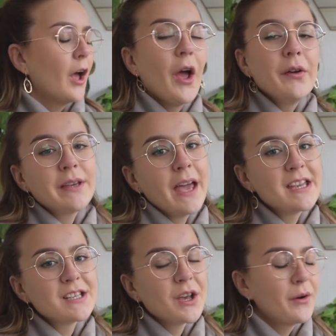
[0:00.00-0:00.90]

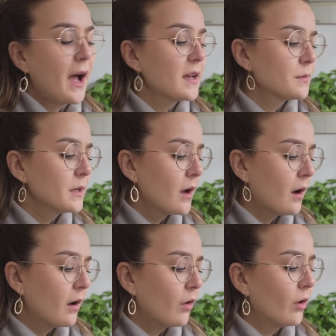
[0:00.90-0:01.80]
Okay, so as we
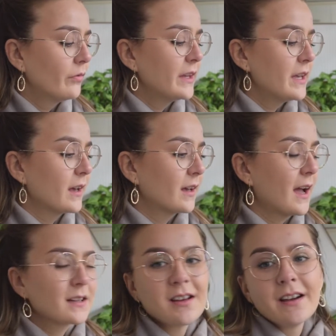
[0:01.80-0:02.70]
are on the
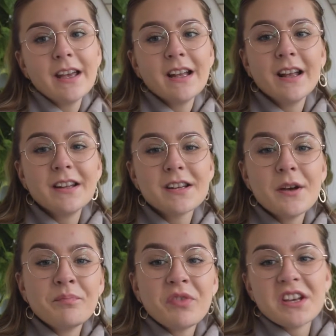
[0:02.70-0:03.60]
cacti and
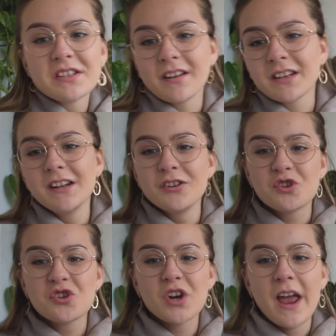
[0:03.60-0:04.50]
succulent
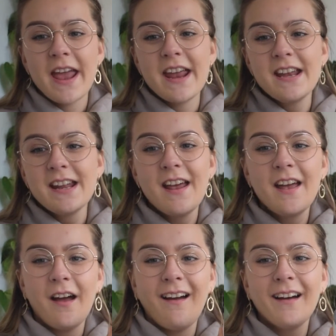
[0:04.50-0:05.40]
train,
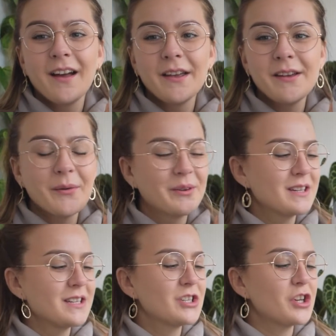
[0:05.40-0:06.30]
I
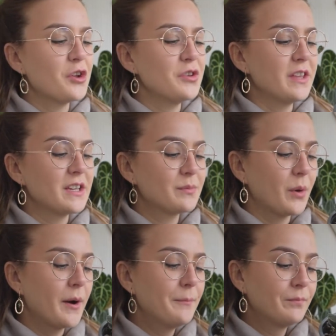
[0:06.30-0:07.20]
wanted to show you this
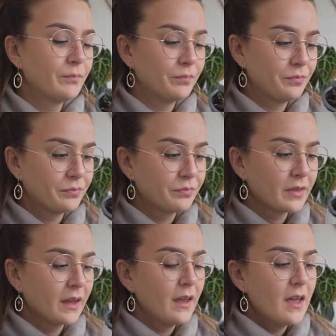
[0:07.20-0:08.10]
one.
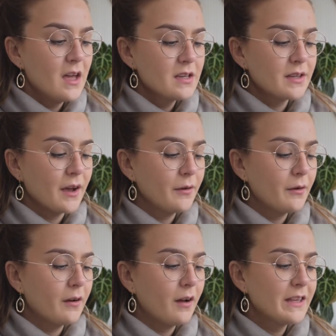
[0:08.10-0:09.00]

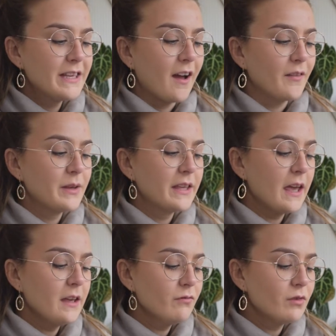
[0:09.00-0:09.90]
So yeah, I've been
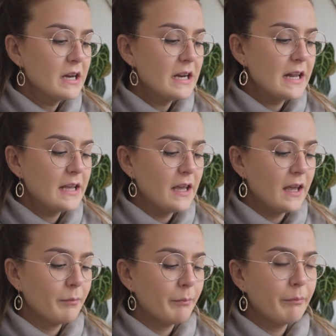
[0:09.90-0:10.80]
getting
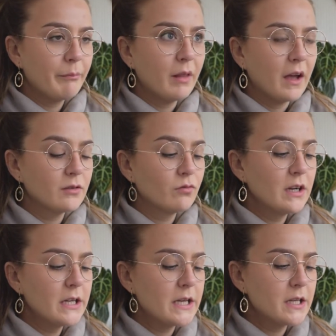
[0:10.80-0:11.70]
really like
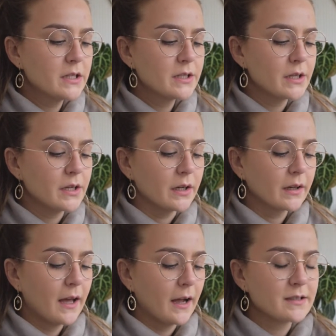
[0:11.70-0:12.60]
really into
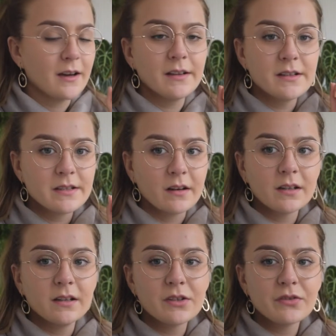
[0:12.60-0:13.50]
cacti and
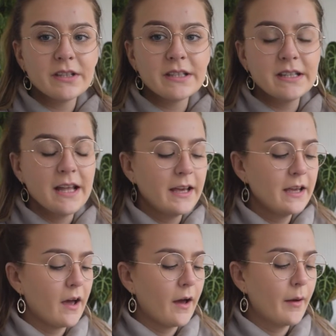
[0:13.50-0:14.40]
succulents recently.